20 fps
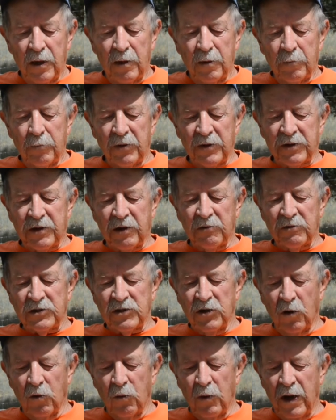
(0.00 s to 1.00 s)
But there was
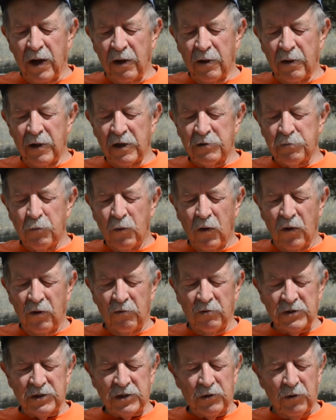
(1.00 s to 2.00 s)
no way this boy
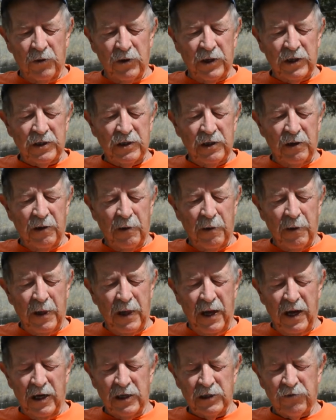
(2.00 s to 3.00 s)
was going to
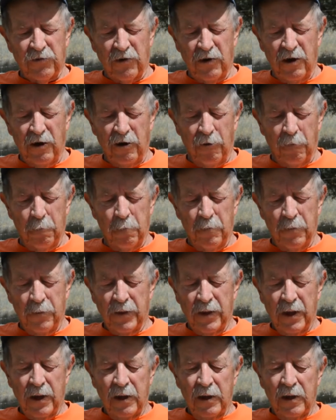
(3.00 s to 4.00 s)
ask for help.
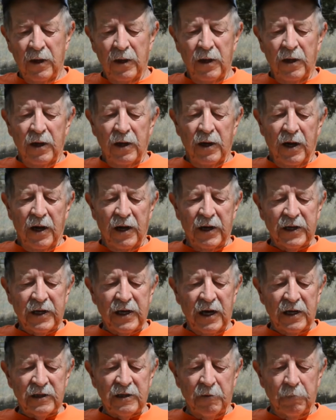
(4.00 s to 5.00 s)
I
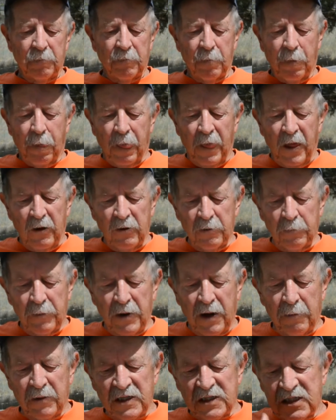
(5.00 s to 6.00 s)
got them loaded
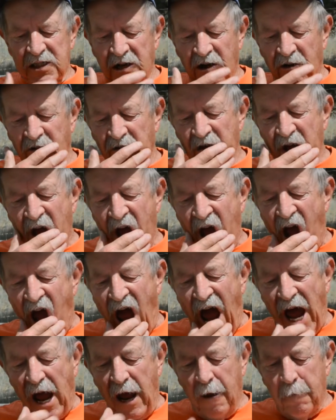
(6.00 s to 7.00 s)
by myself,
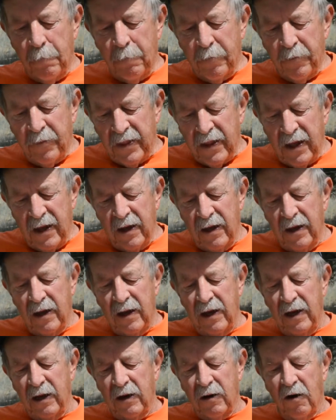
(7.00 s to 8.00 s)

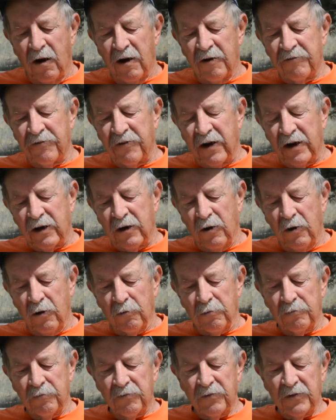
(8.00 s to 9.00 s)
and off I go,
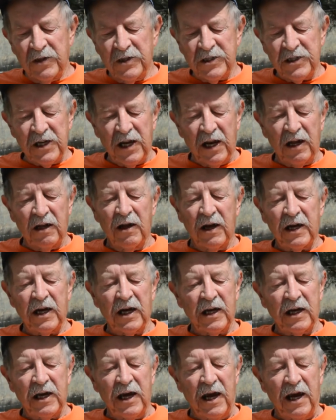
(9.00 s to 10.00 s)
sitting like a
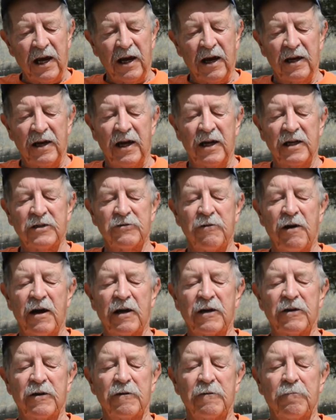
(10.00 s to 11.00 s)
king on that
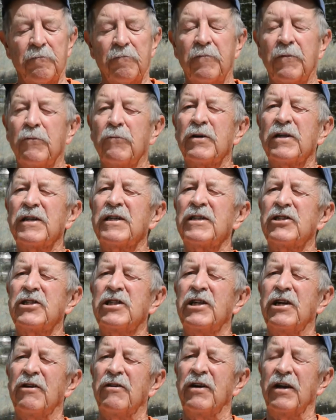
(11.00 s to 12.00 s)
tractor with his
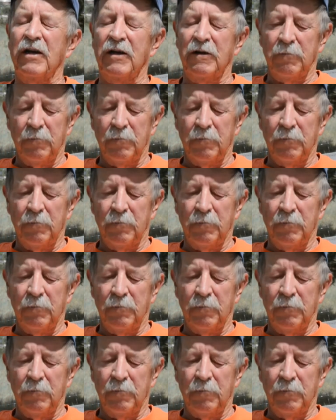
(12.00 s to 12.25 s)
chariot.